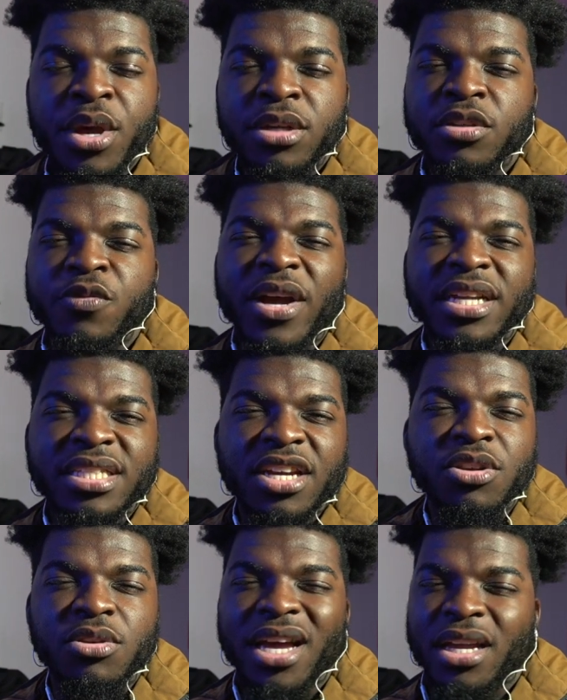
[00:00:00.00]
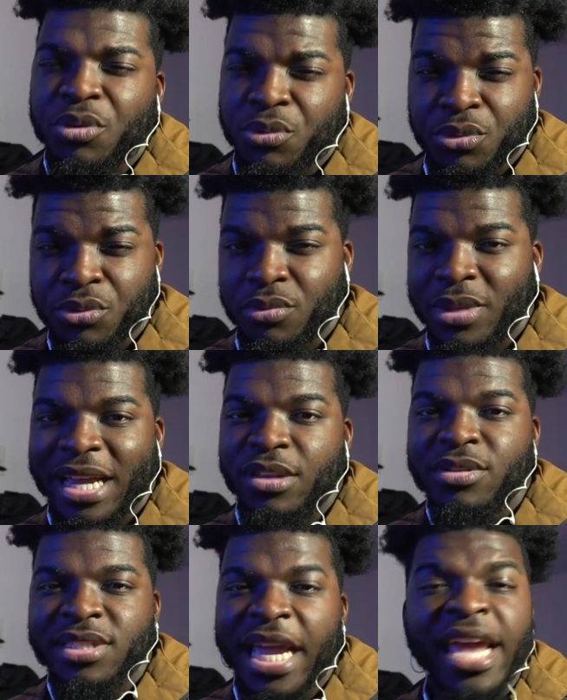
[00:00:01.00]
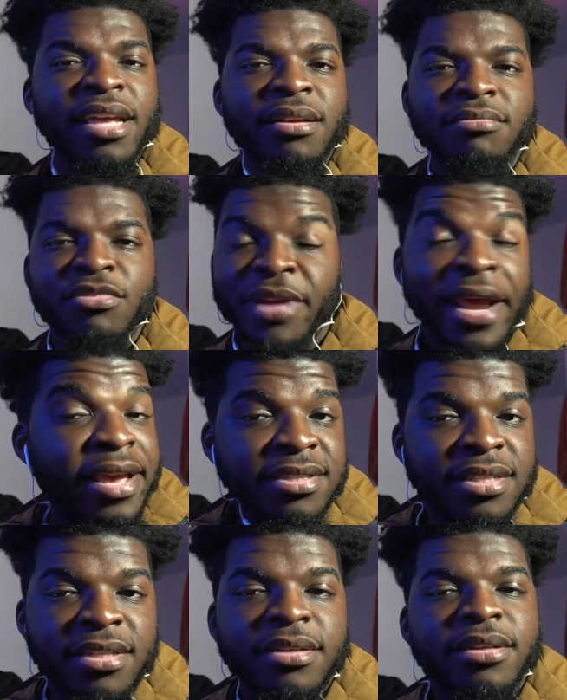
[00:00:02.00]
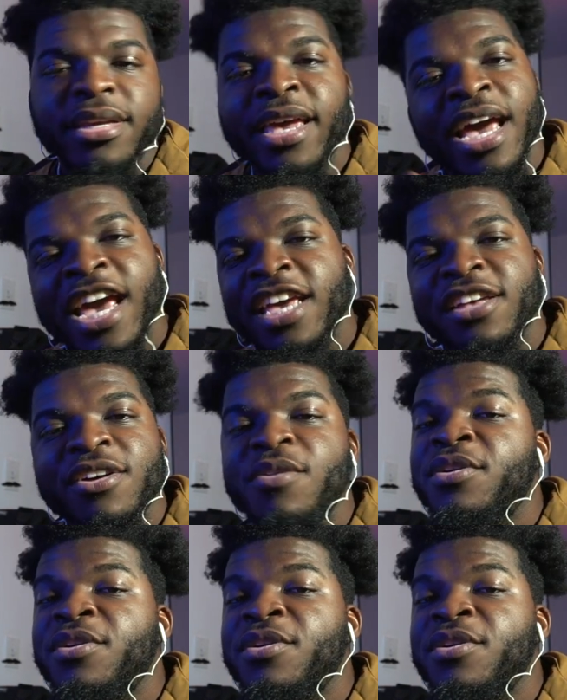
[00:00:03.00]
So if I can tell you kind of rude, like, you stink, you nasty, yeah, I ain't